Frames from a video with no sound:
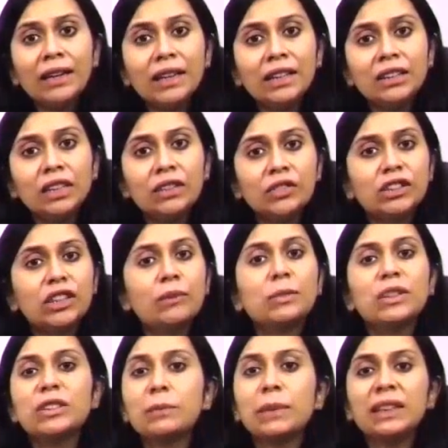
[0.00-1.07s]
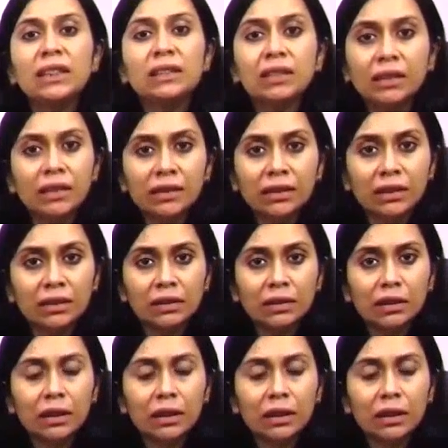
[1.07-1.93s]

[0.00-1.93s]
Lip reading: agent which can precipitate seizure.